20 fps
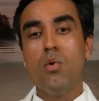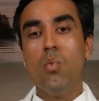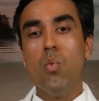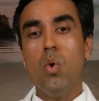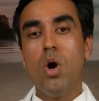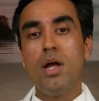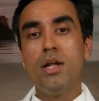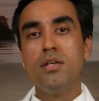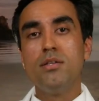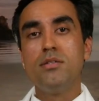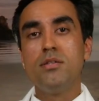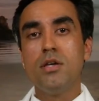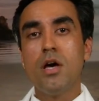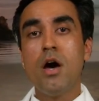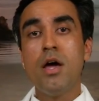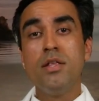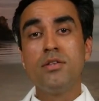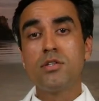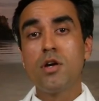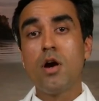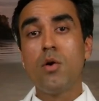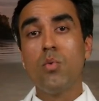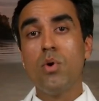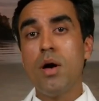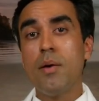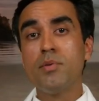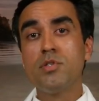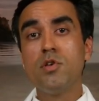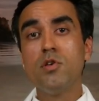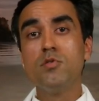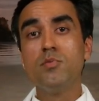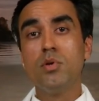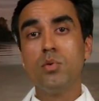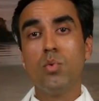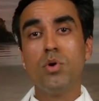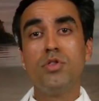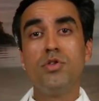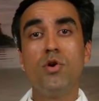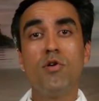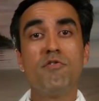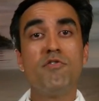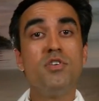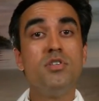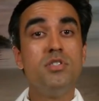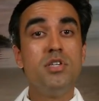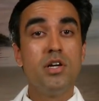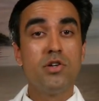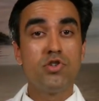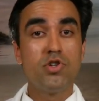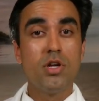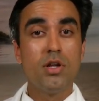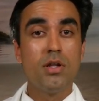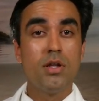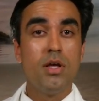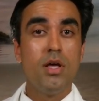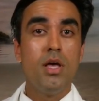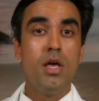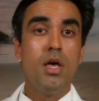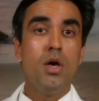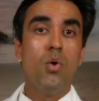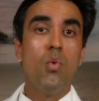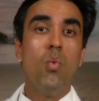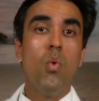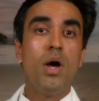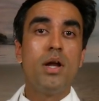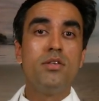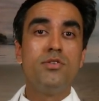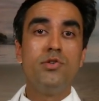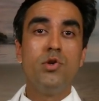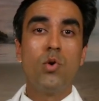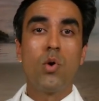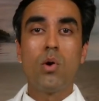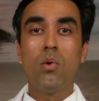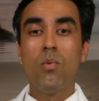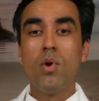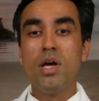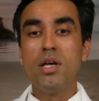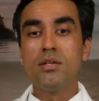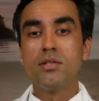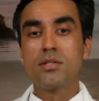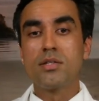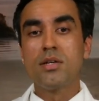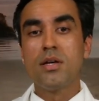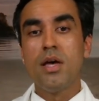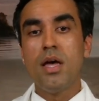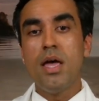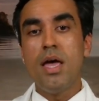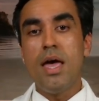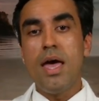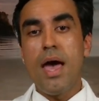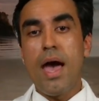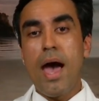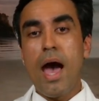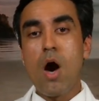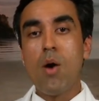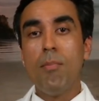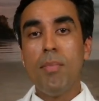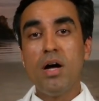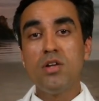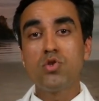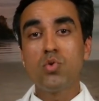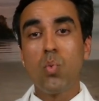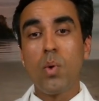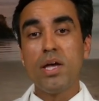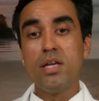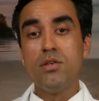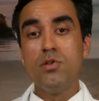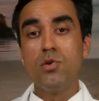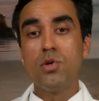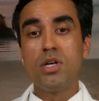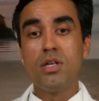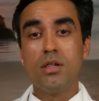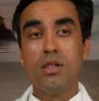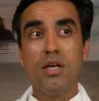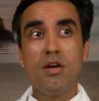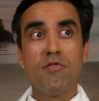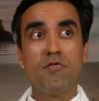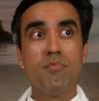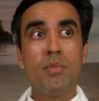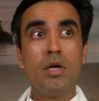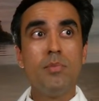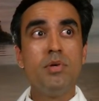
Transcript: what is, uh, sorry, um, excuse me, with your physician, what is your risk, how much weight you can lift.